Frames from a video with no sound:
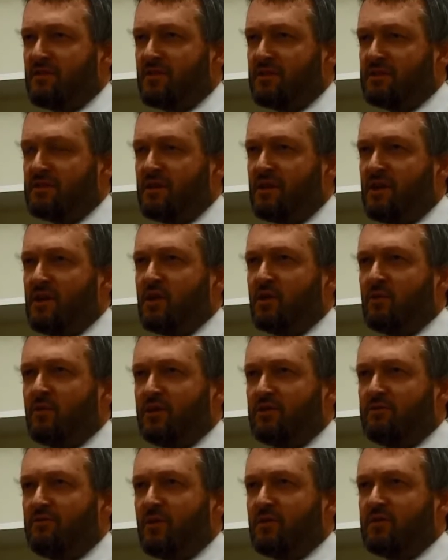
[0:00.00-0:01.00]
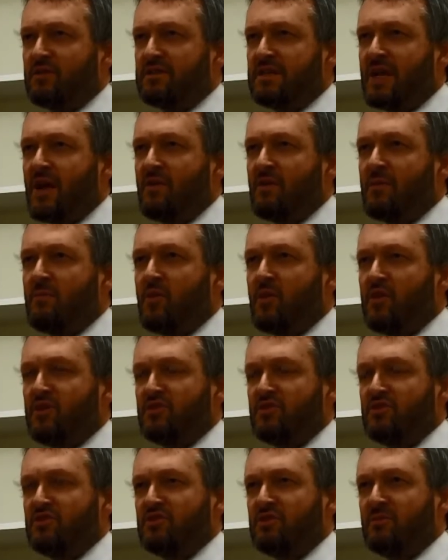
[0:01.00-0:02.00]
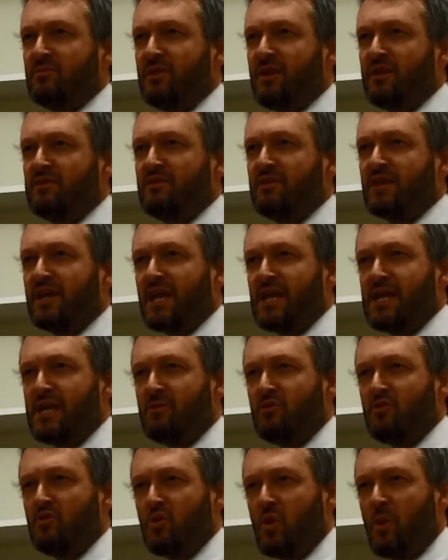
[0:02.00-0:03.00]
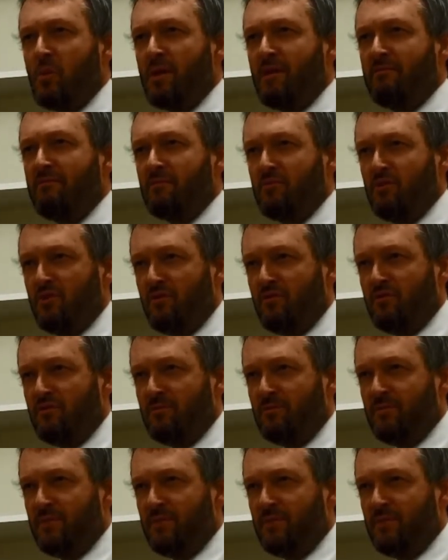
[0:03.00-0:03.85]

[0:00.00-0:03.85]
of it, which filters out the poisons in the blood that the kidney would normally remove.